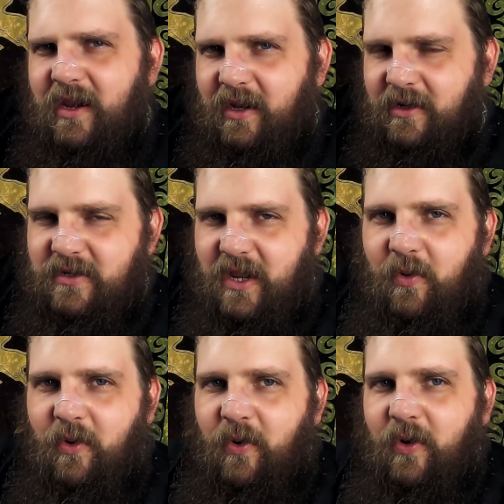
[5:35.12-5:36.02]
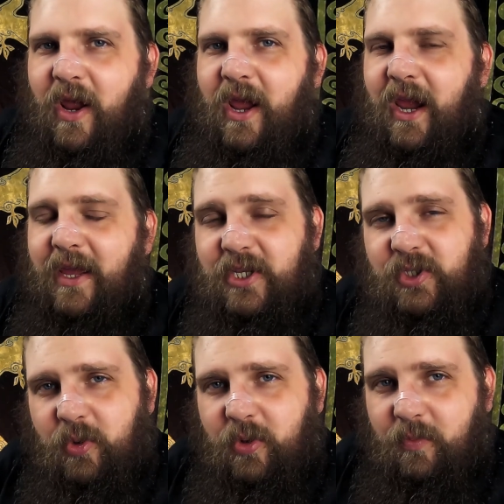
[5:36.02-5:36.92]
in terror, and they
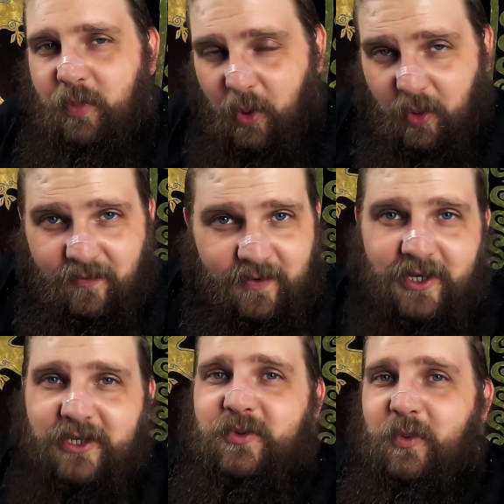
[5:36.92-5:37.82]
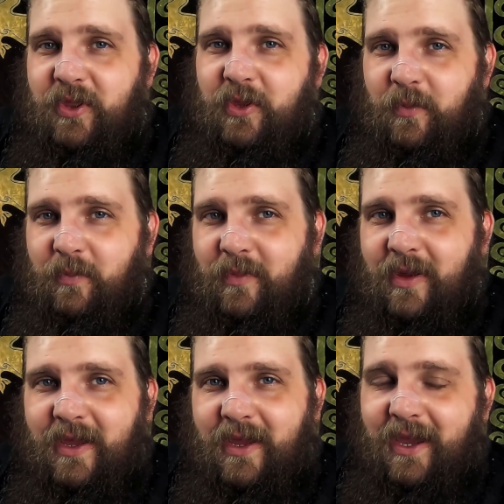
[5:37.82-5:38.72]
took poor Phineas with him,
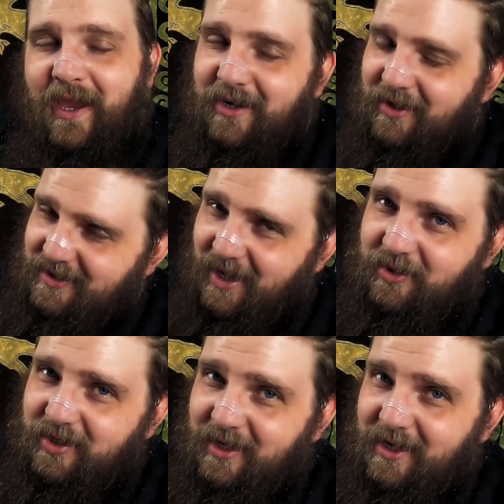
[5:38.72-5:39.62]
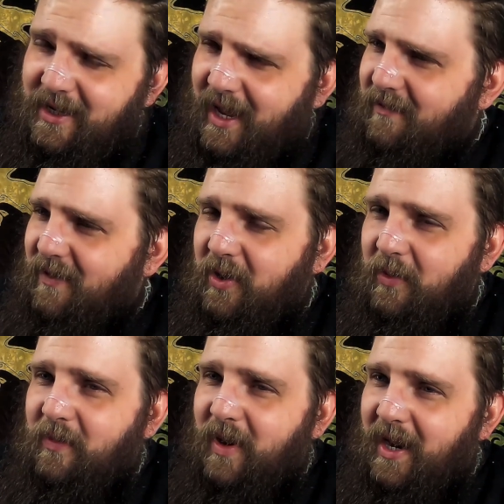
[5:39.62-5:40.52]
and undoubtedly gave
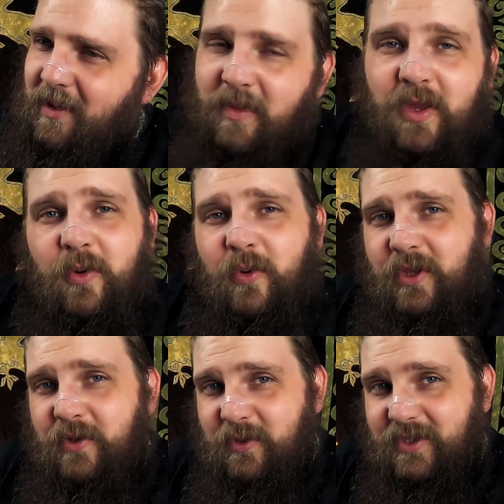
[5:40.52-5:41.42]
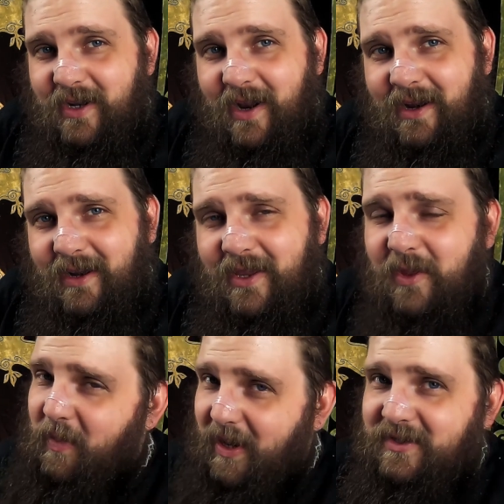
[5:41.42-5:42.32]
him a meal that was likely
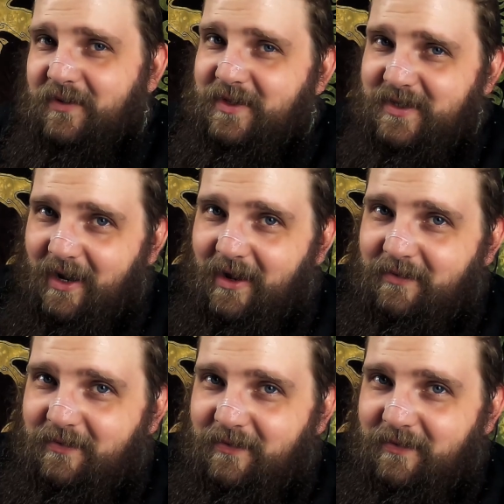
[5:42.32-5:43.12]
the best of his life.